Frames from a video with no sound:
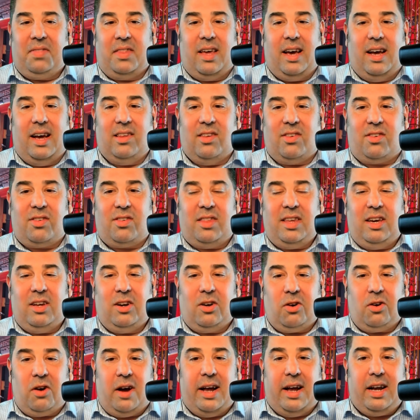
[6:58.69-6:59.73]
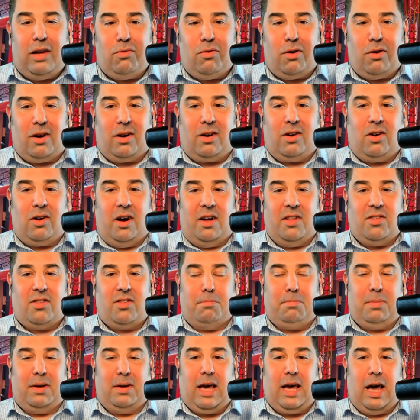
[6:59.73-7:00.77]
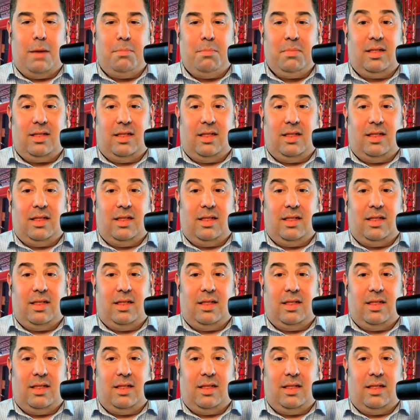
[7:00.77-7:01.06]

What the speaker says: And this theater anywhere concept became